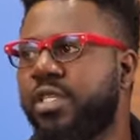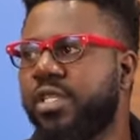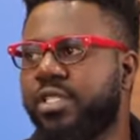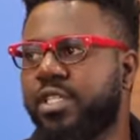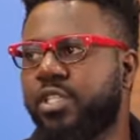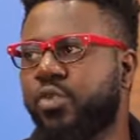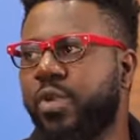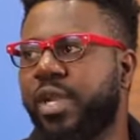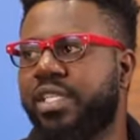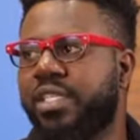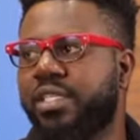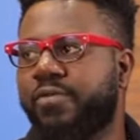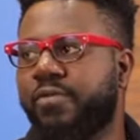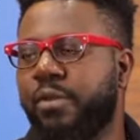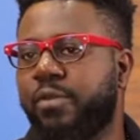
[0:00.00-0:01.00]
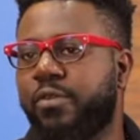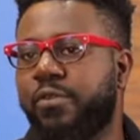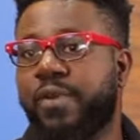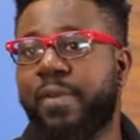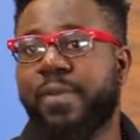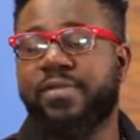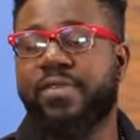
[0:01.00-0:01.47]
situation for me to
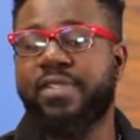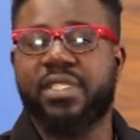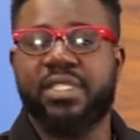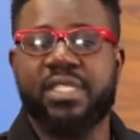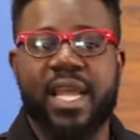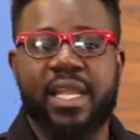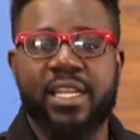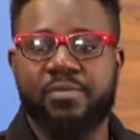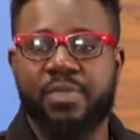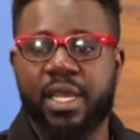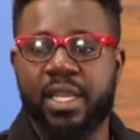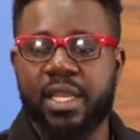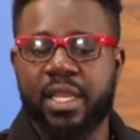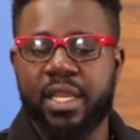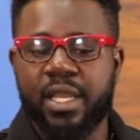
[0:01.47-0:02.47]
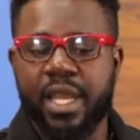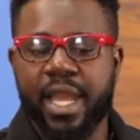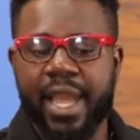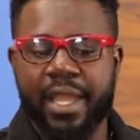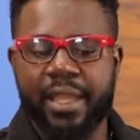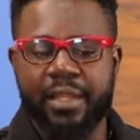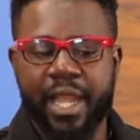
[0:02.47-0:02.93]
form as a stylist, but
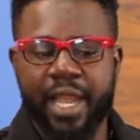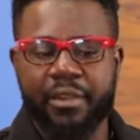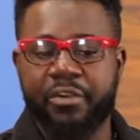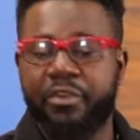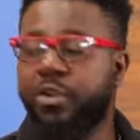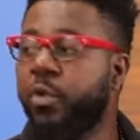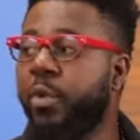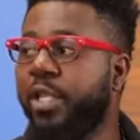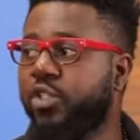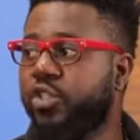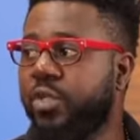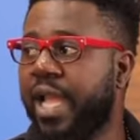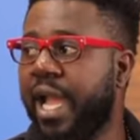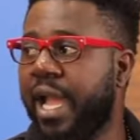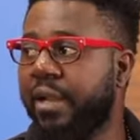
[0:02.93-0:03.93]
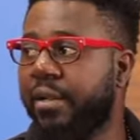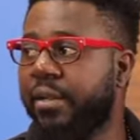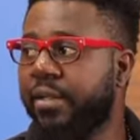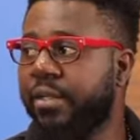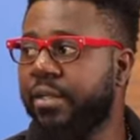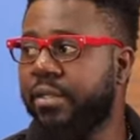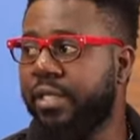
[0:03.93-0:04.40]
I grew into that.
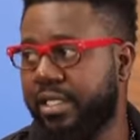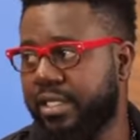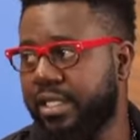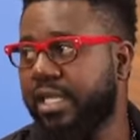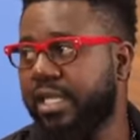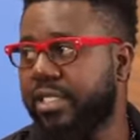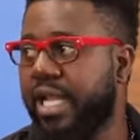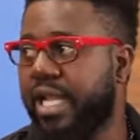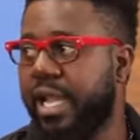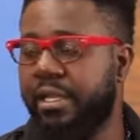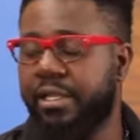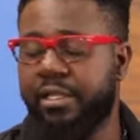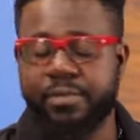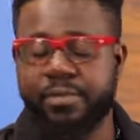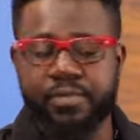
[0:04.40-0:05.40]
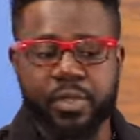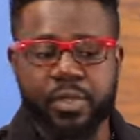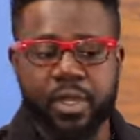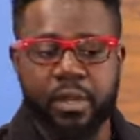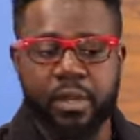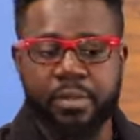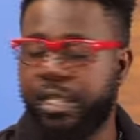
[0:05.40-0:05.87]
Then I started styling
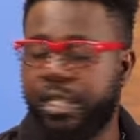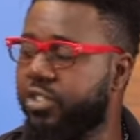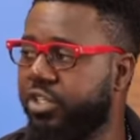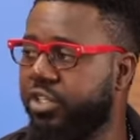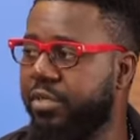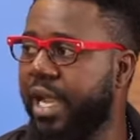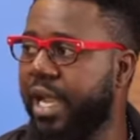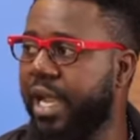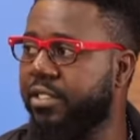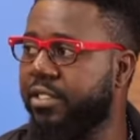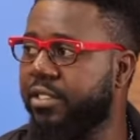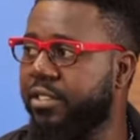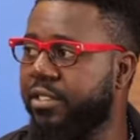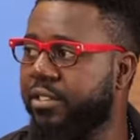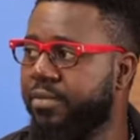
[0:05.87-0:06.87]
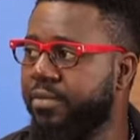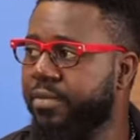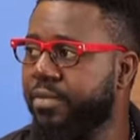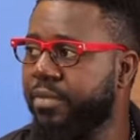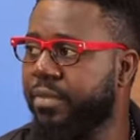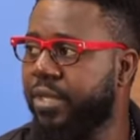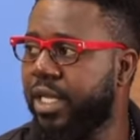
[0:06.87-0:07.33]
mainstream artists.
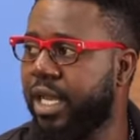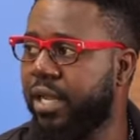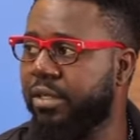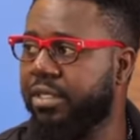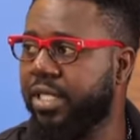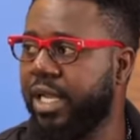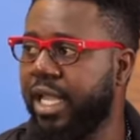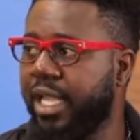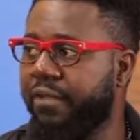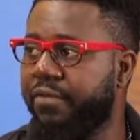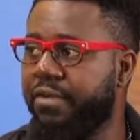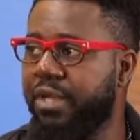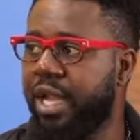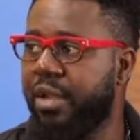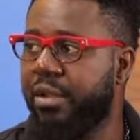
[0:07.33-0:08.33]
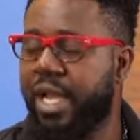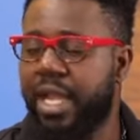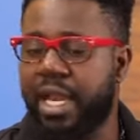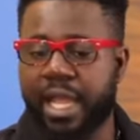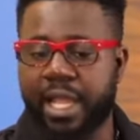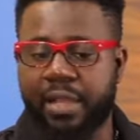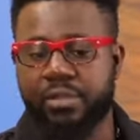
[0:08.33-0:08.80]
Then I was like, if now
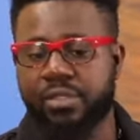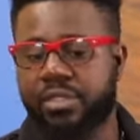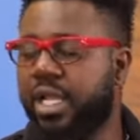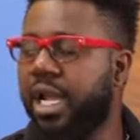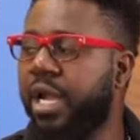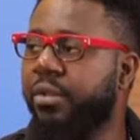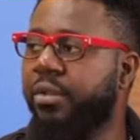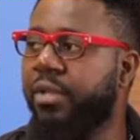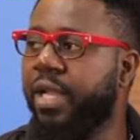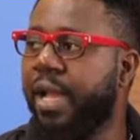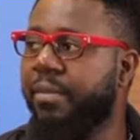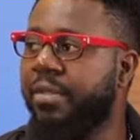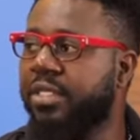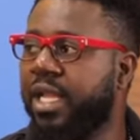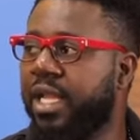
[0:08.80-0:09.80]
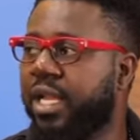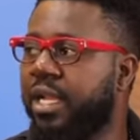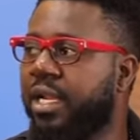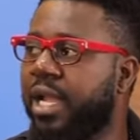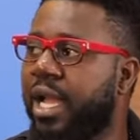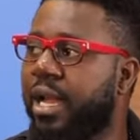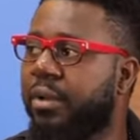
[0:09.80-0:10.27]
that I could style you, that means I can
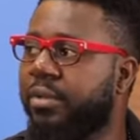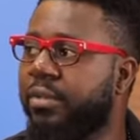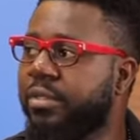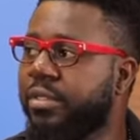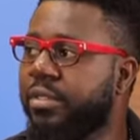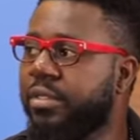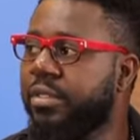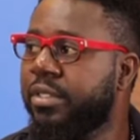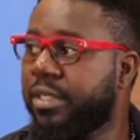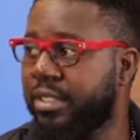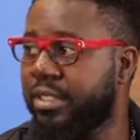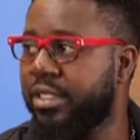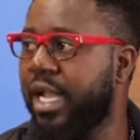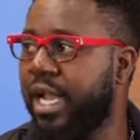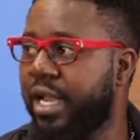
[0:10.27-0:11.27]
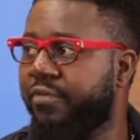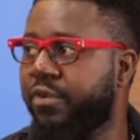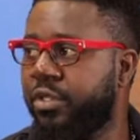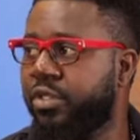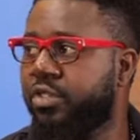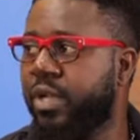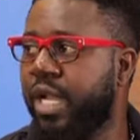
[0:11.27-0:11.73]
now design for
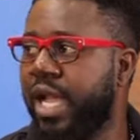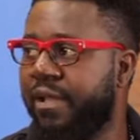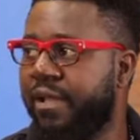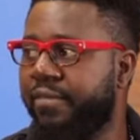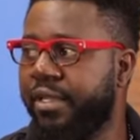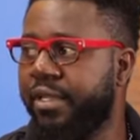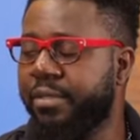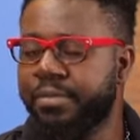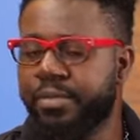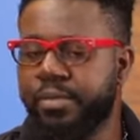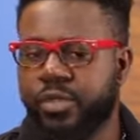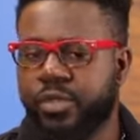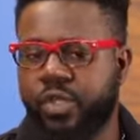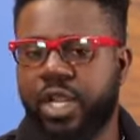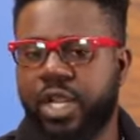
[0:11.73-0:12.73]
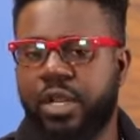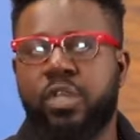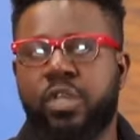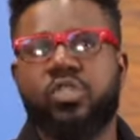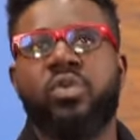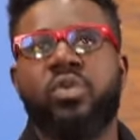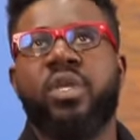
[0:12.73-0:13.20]
you to have it. So then I
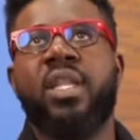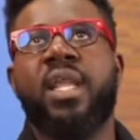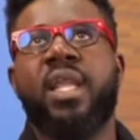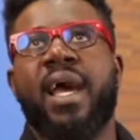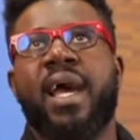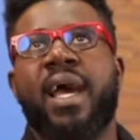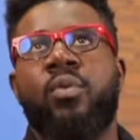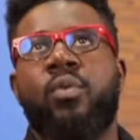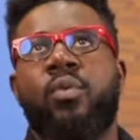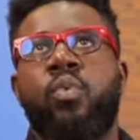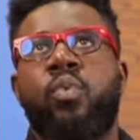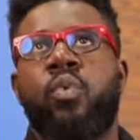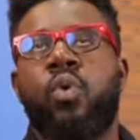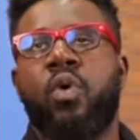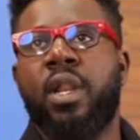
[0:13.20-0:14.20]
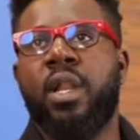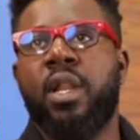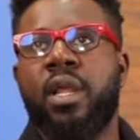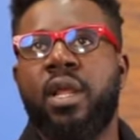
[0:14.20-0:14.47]
was looking at what